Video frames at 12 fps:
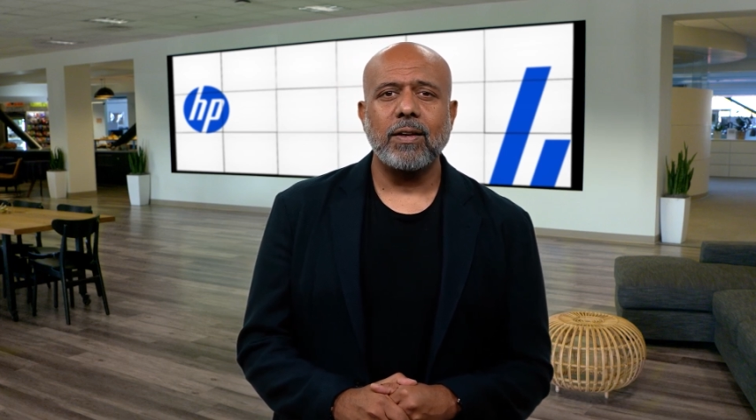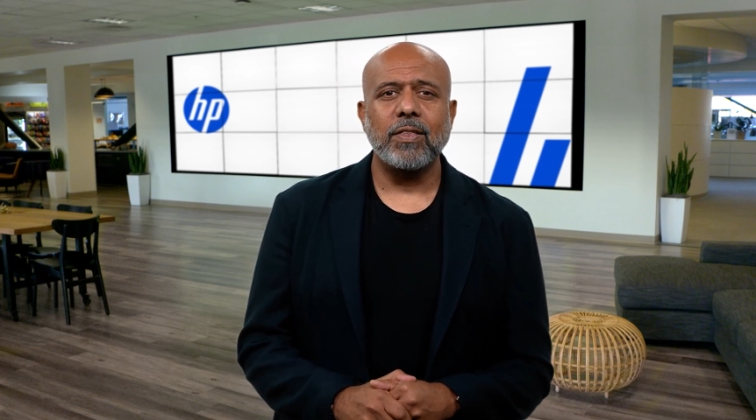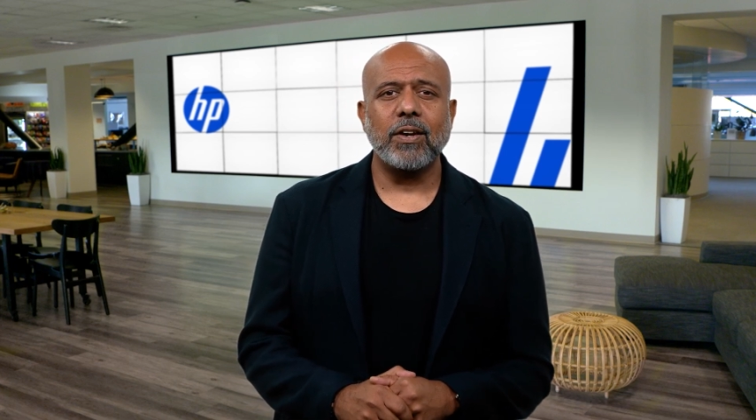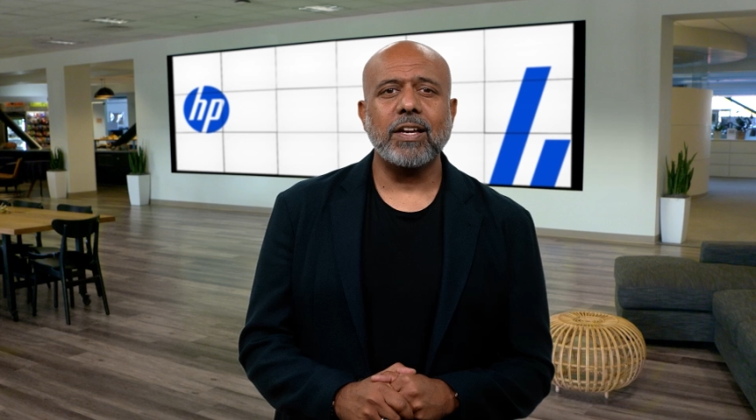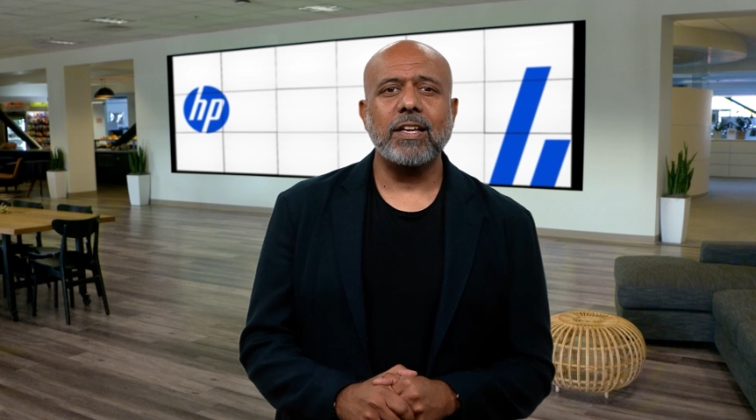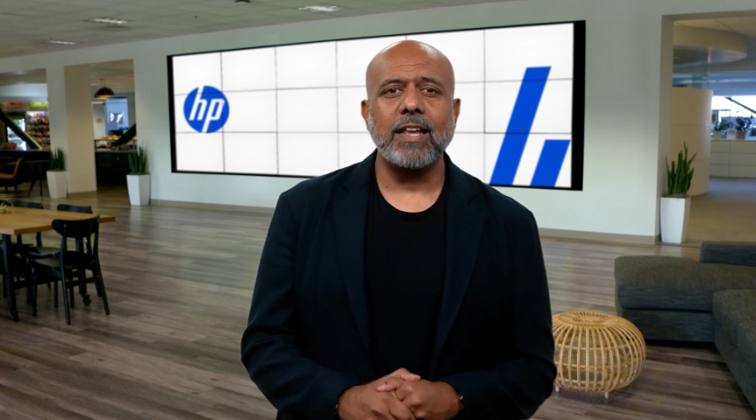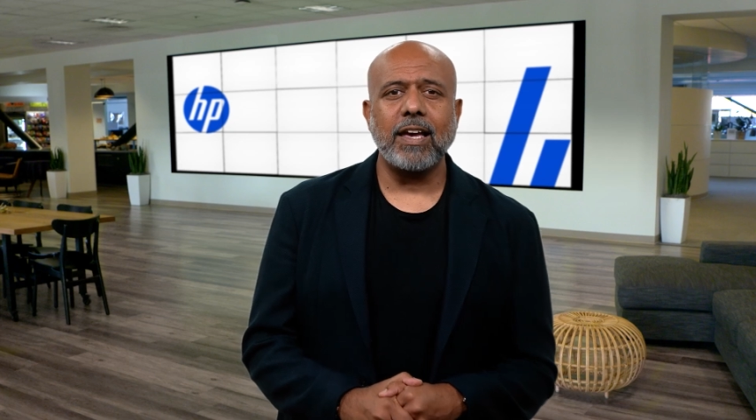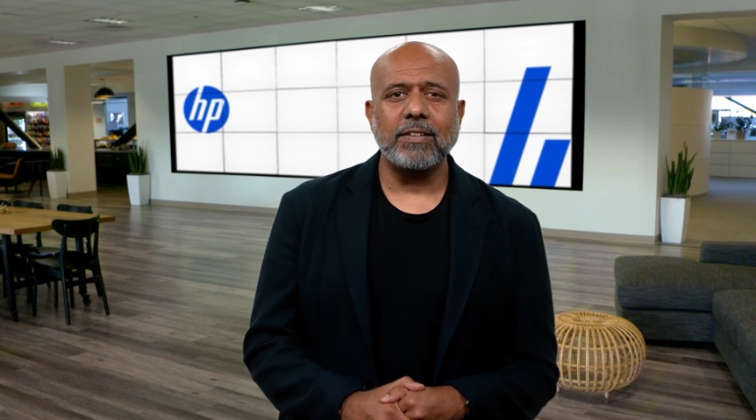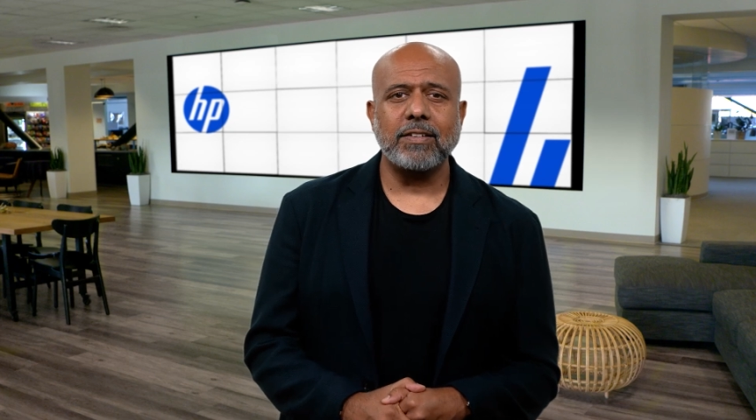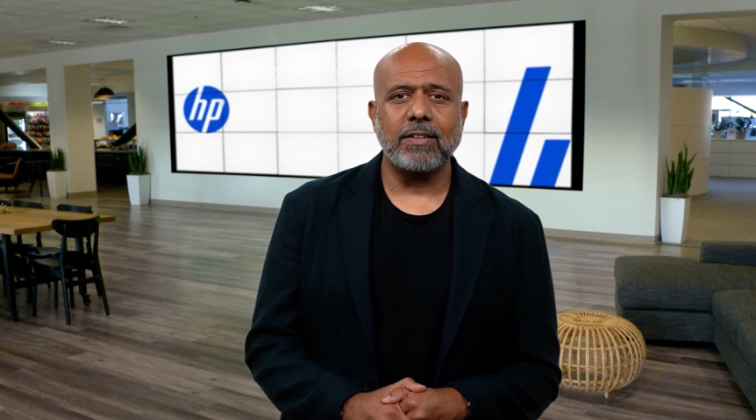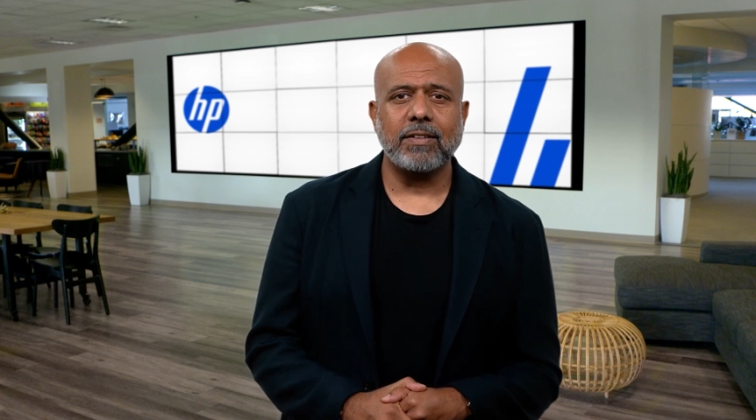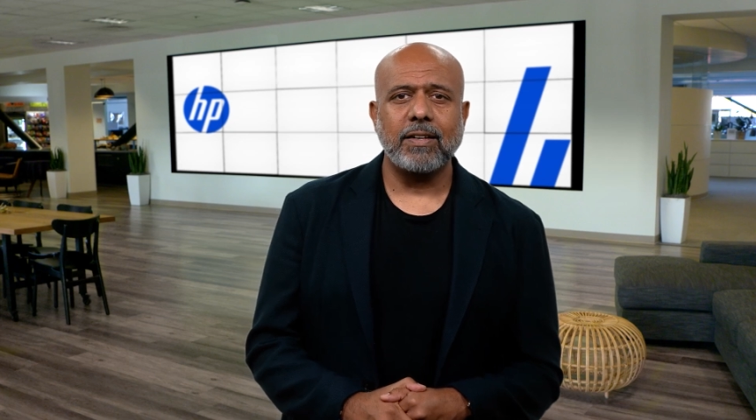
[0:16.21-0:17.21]
they're
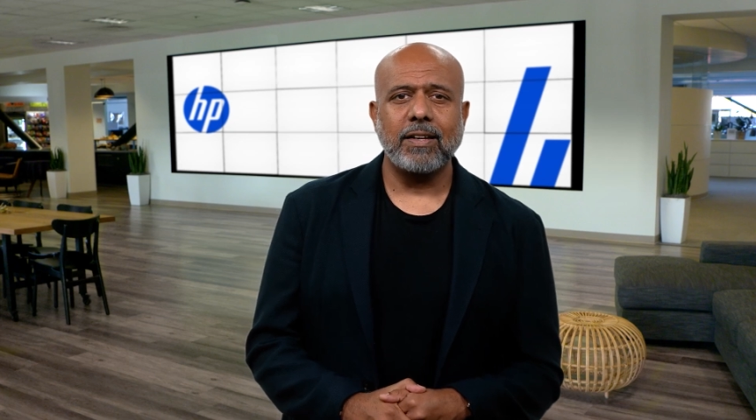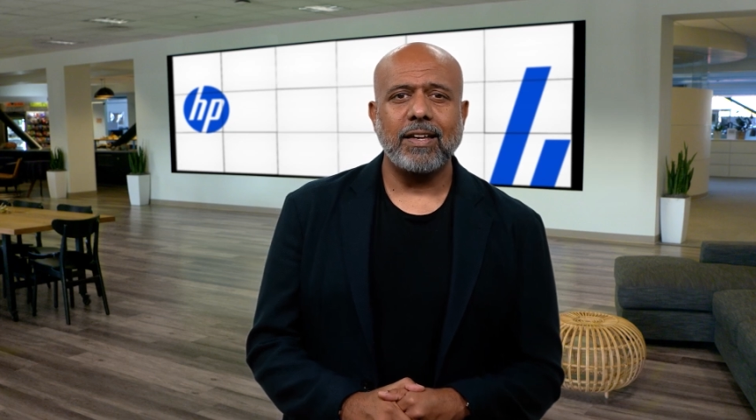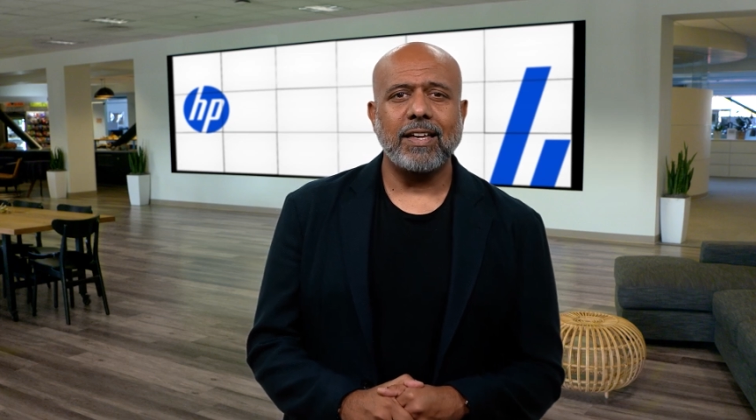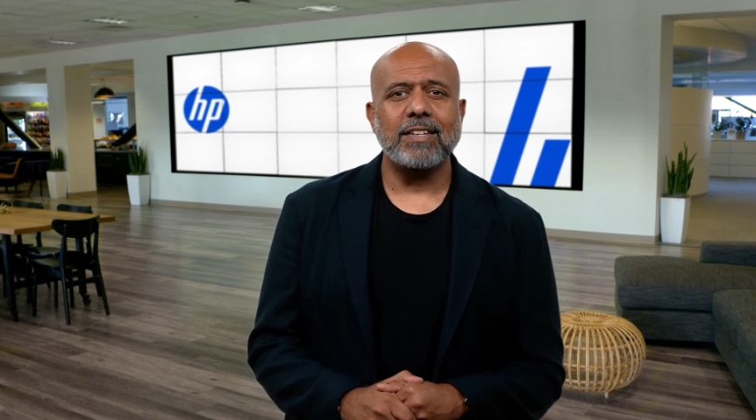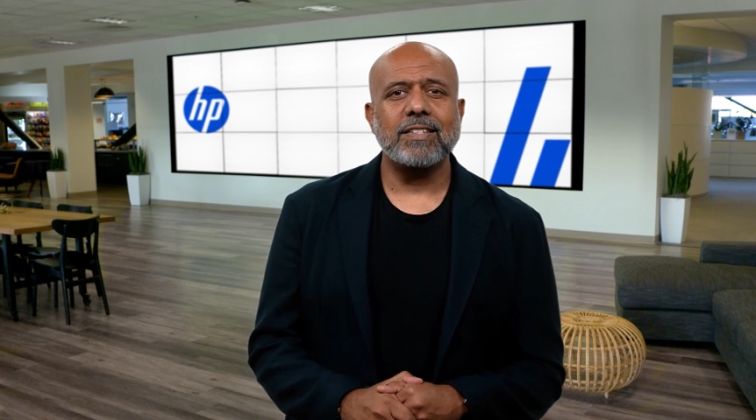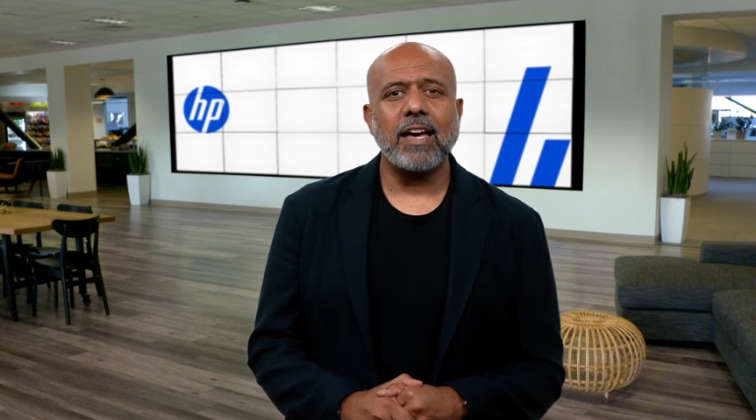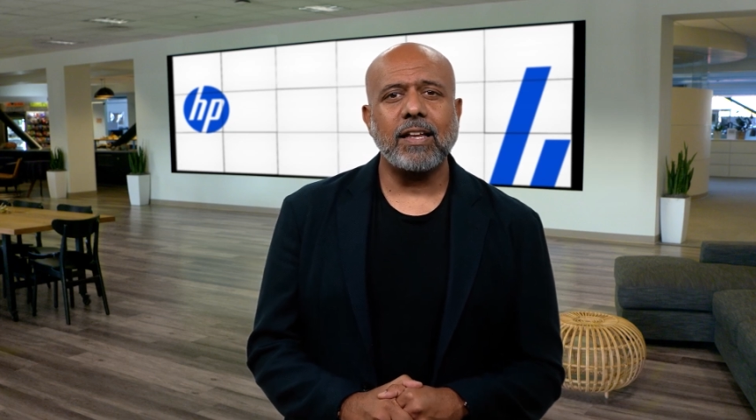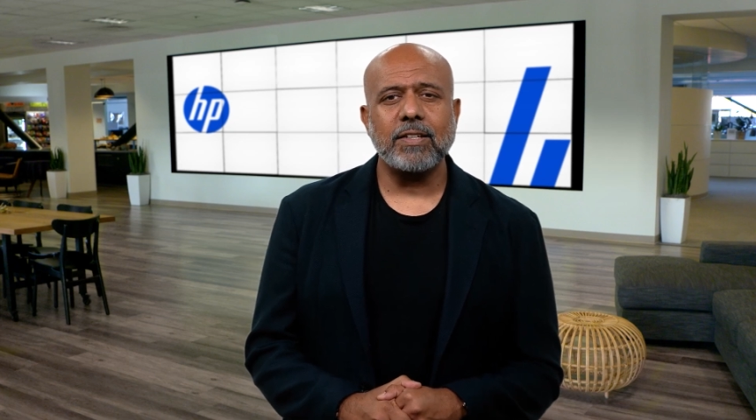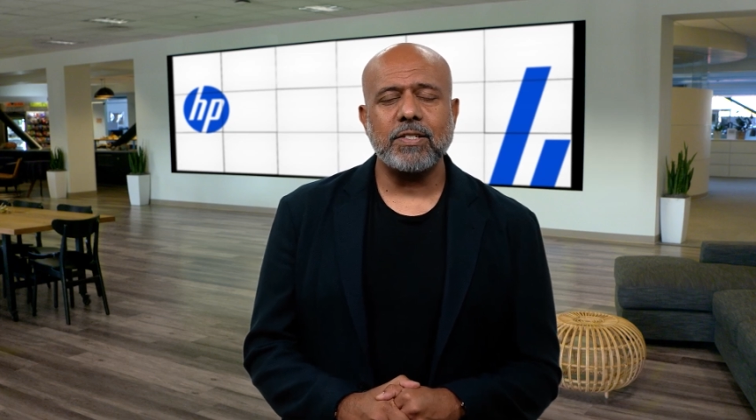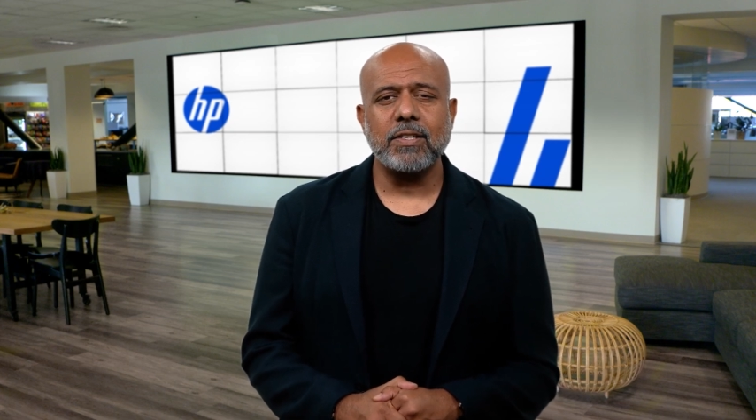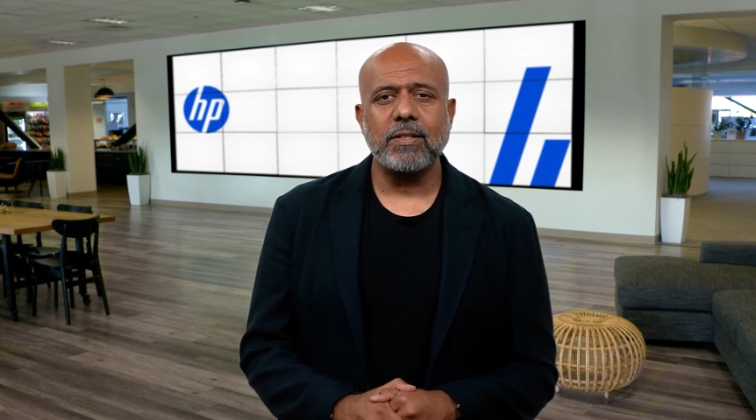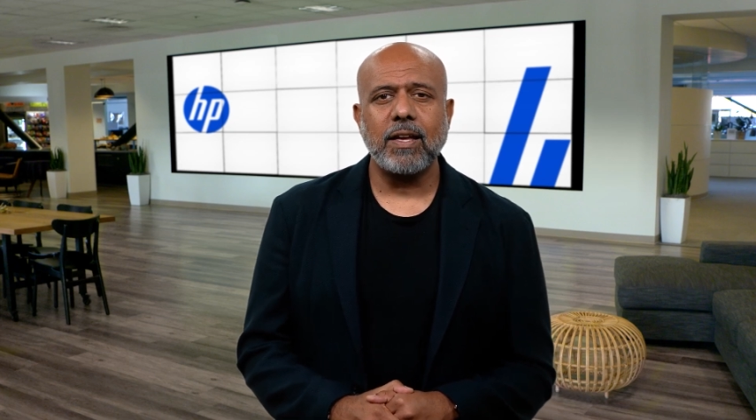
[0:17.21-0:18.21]
connected,
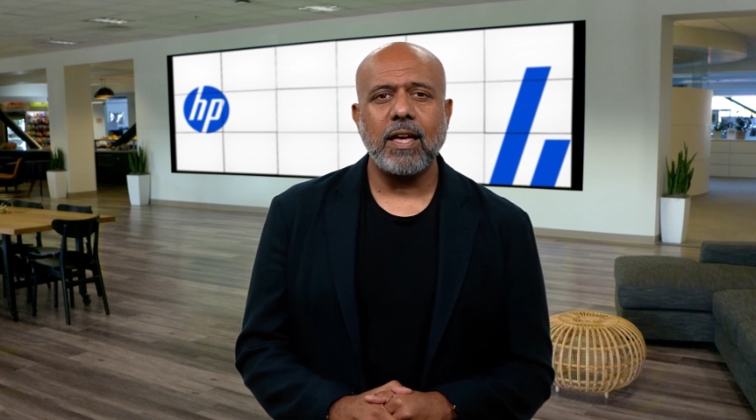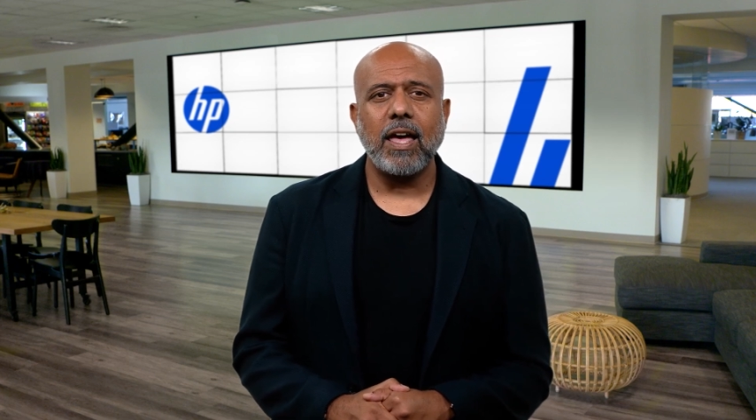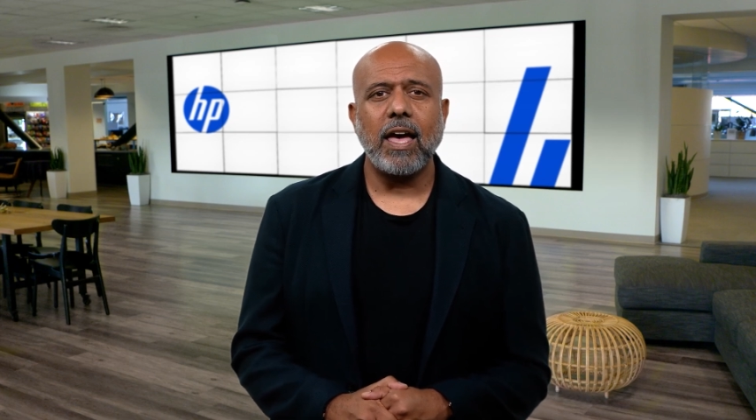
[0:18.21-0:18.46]
intelligent,